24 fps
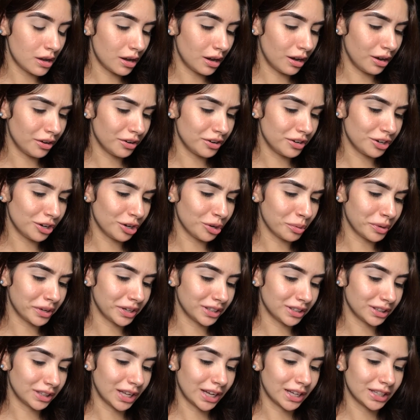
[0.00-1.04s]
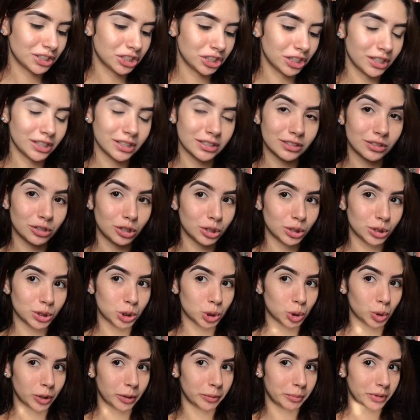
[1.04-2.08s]
Oh no, wait, that shade is called
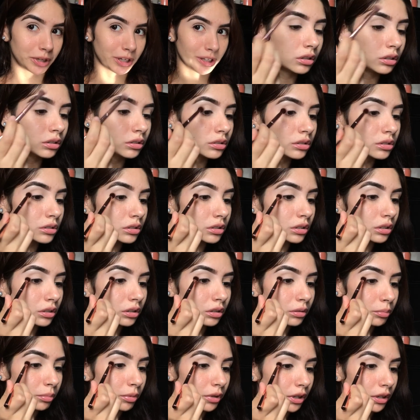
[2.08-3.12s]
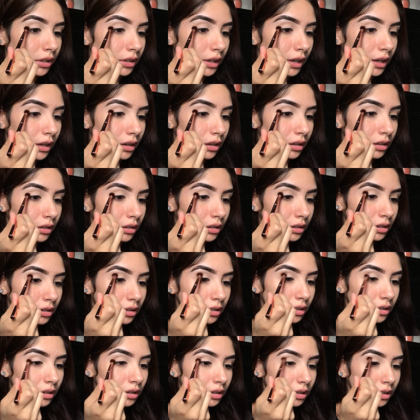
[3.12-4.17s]
Sorbet. I'm just gonna blend that
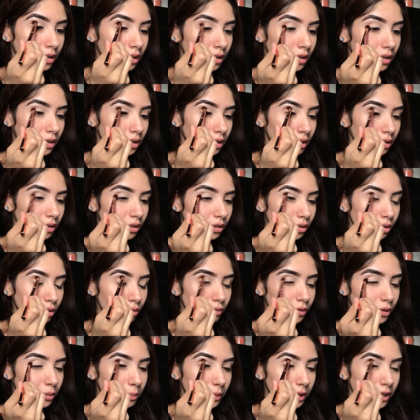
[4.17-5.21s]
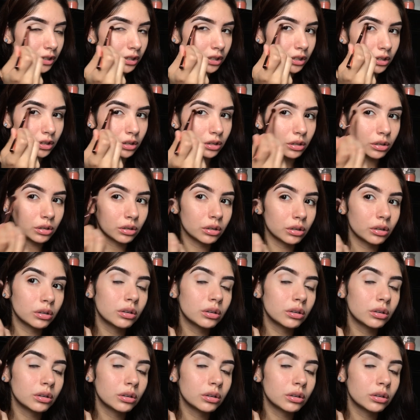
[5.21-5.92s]
all over my lid.